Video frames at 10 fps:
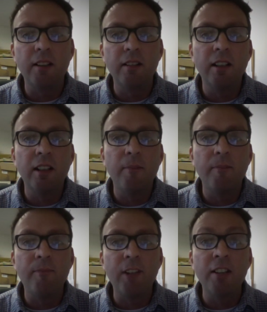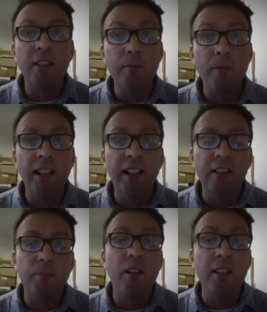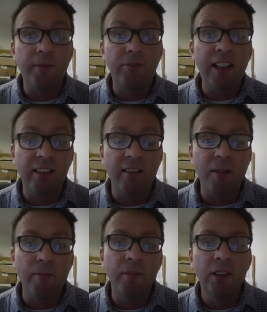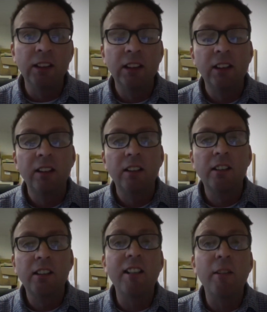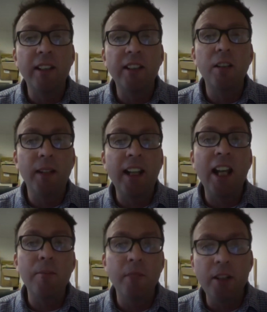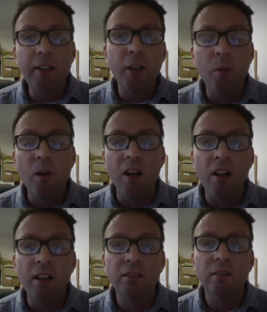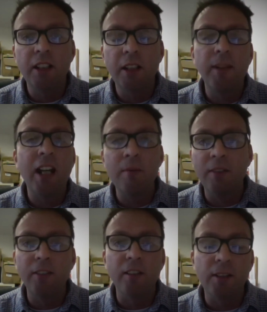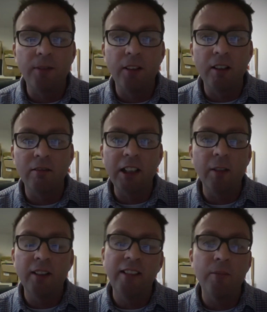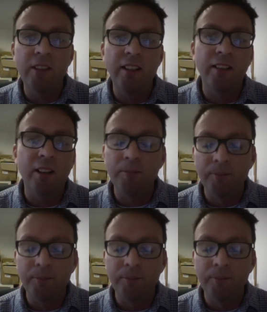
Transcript: um, earned you money to buy the free time, during which you became who you were, or you became a philosopher, or you attempted to